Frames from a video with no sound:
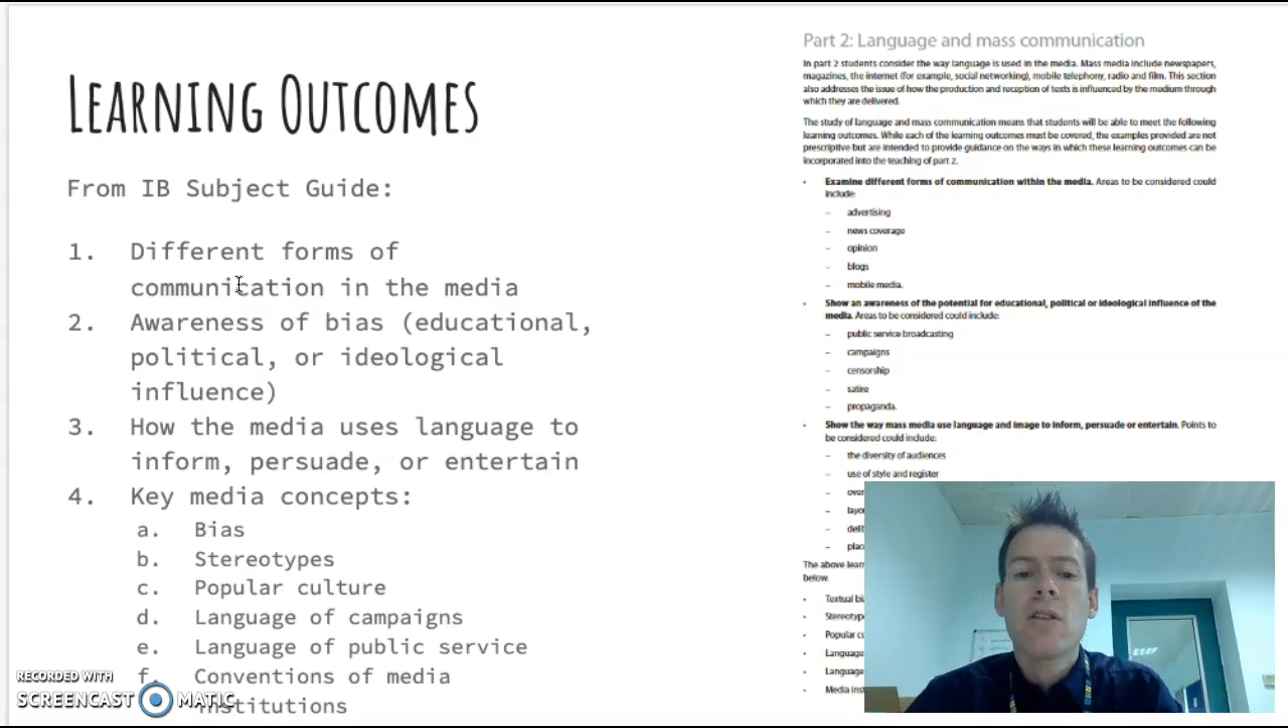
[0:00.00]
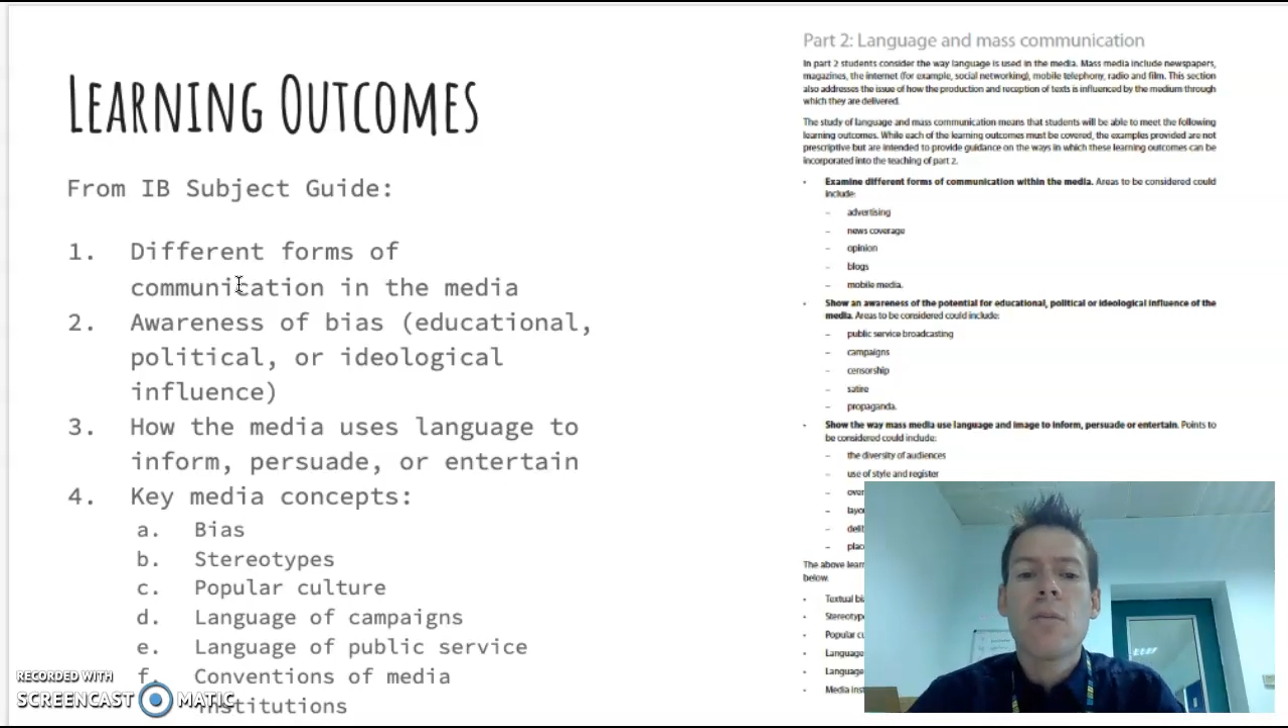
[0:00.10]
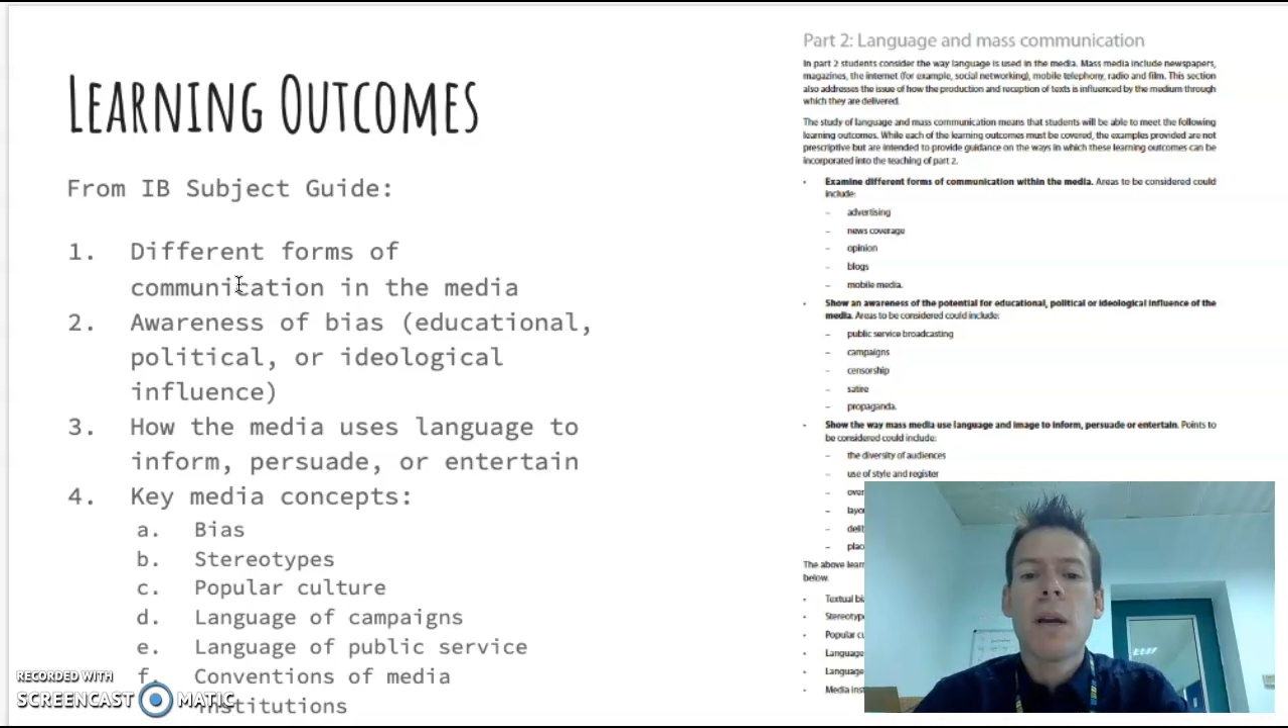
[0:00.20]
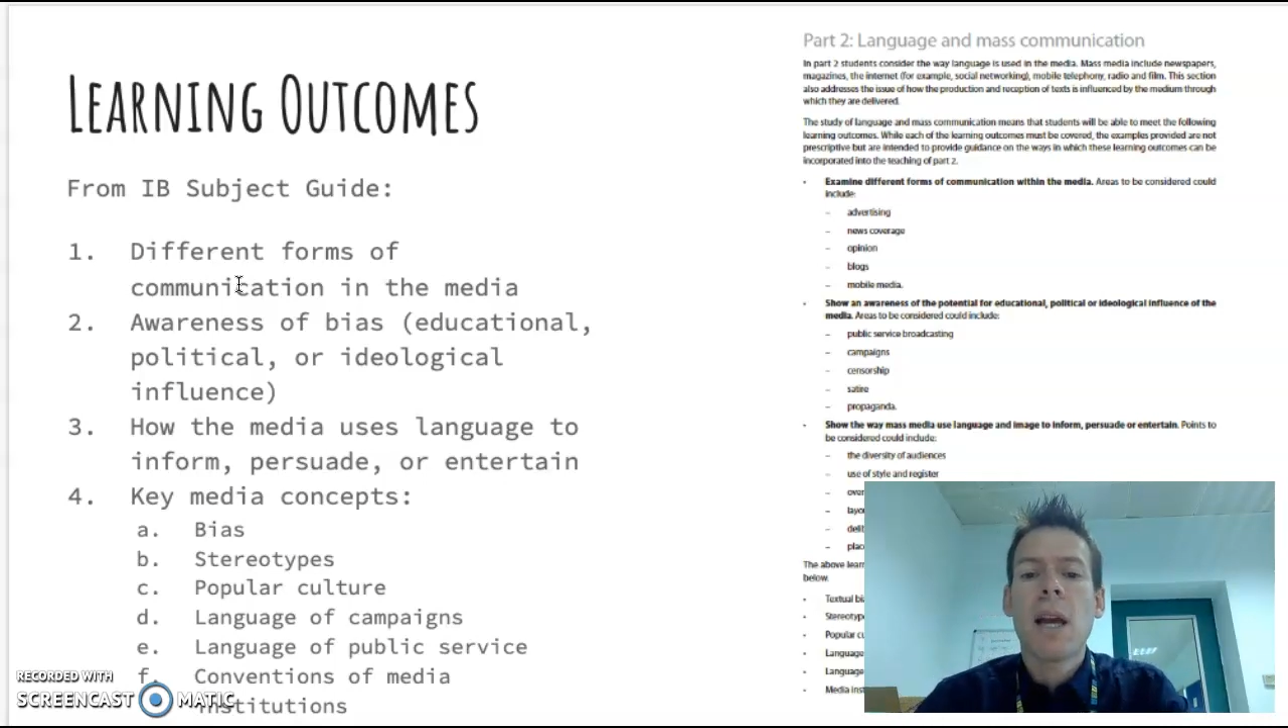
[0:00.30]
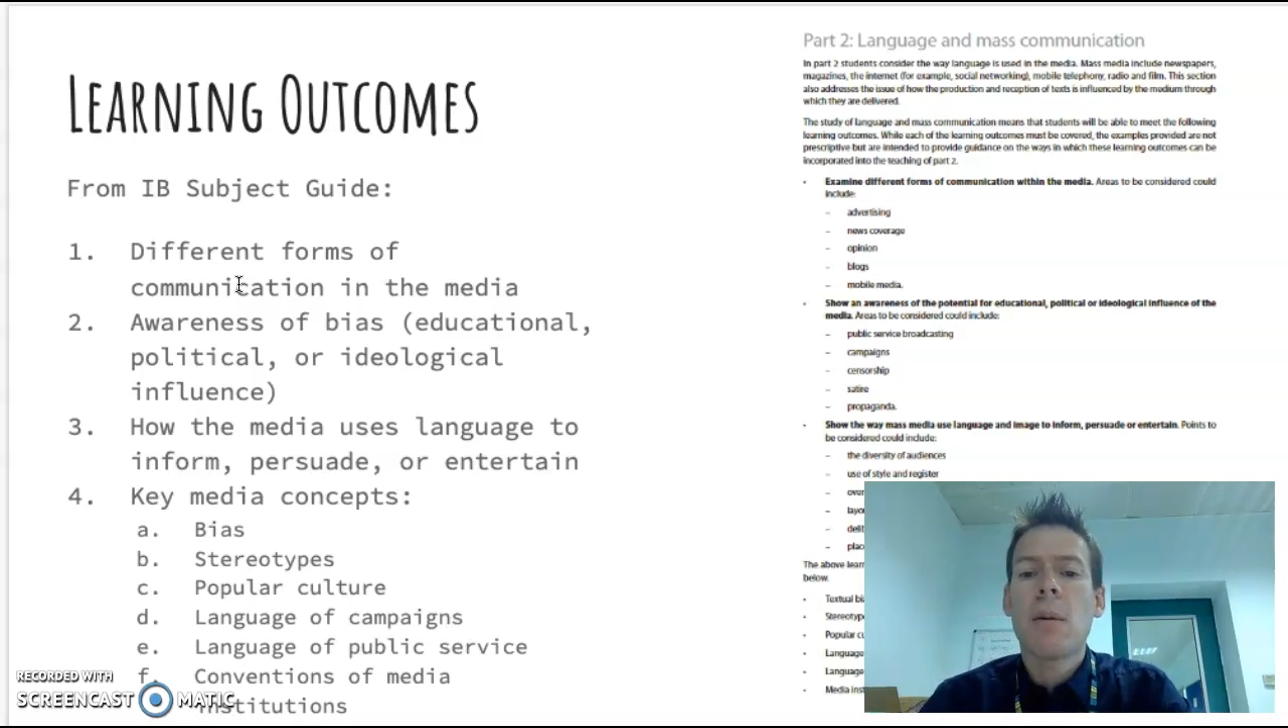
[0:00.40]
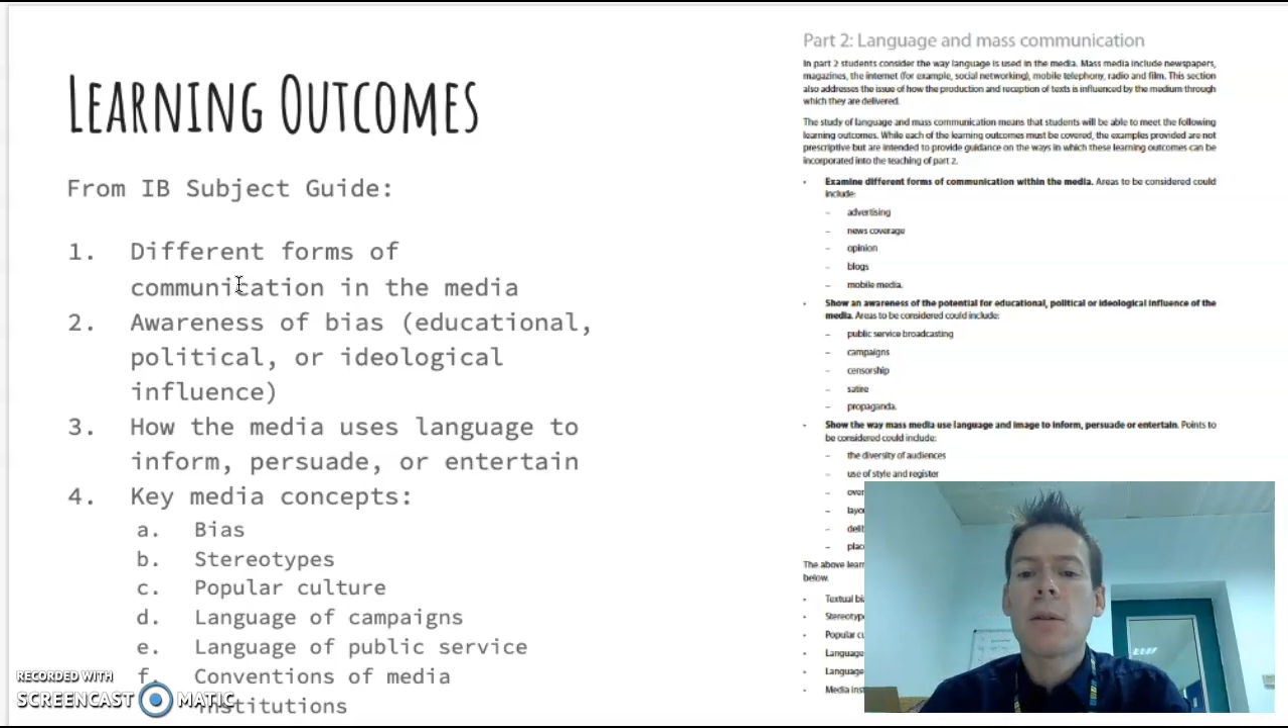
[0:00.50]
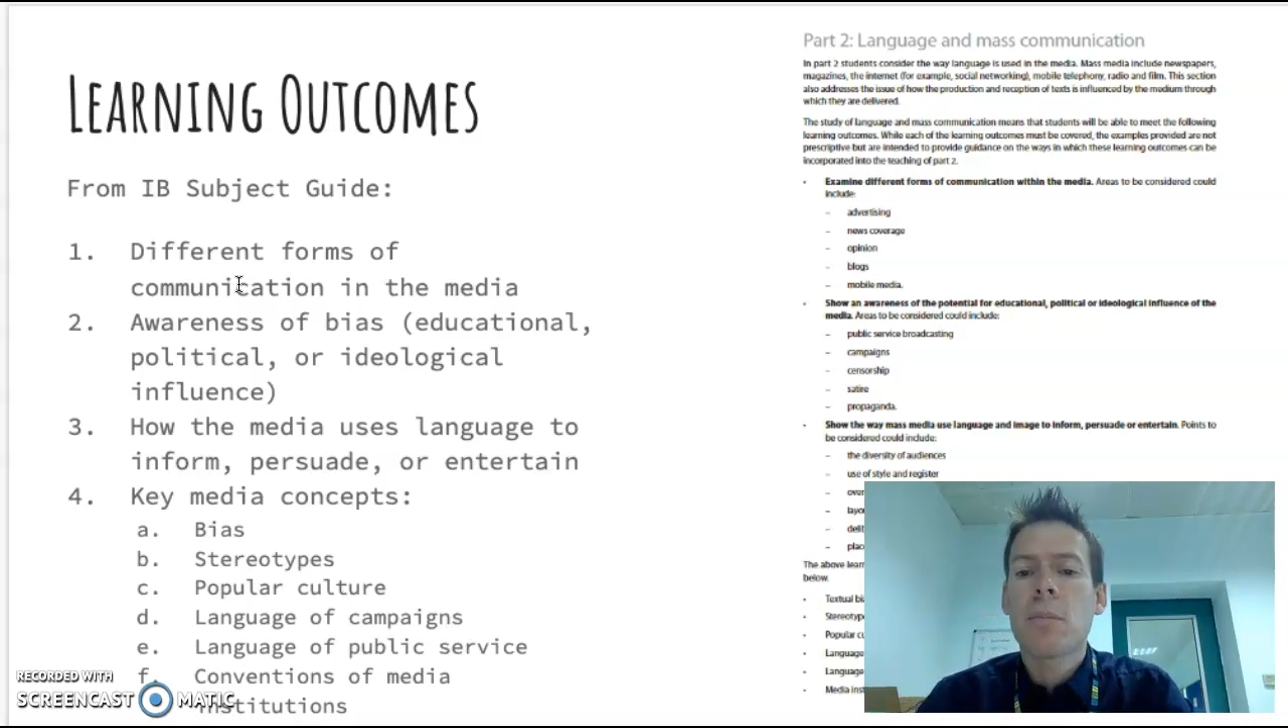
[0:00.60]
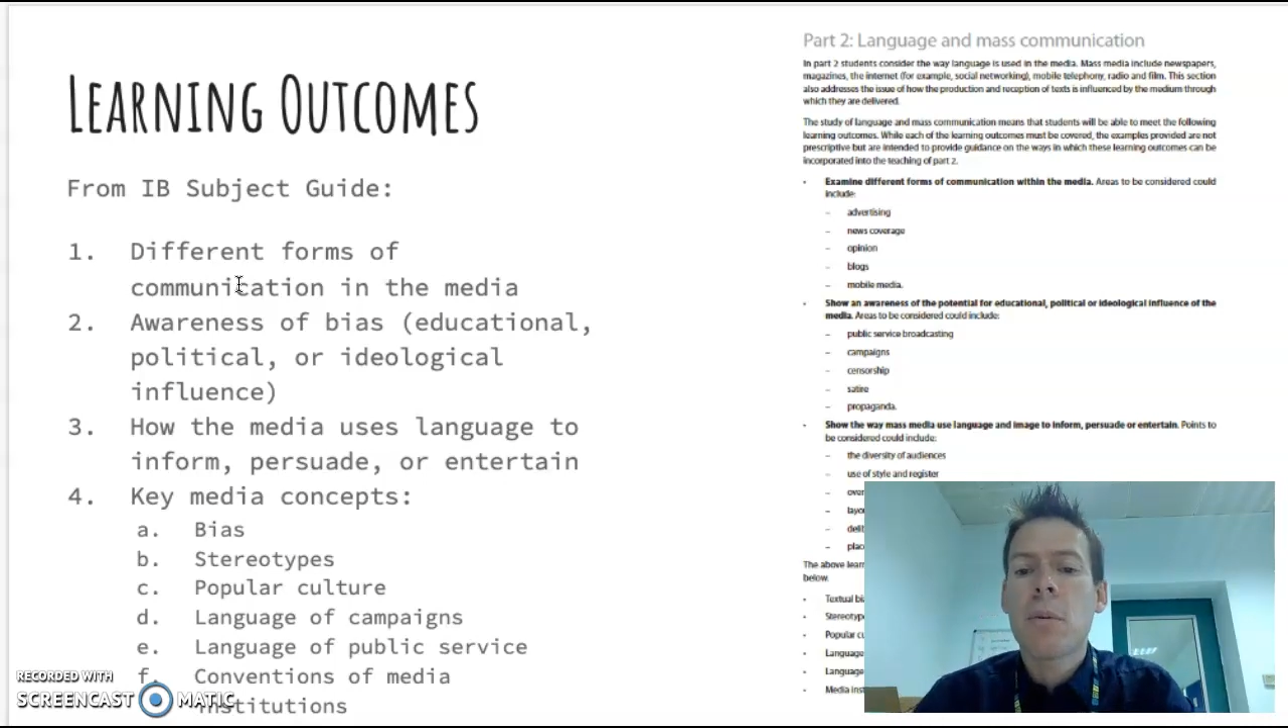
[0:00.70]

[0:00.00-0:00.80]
of being able to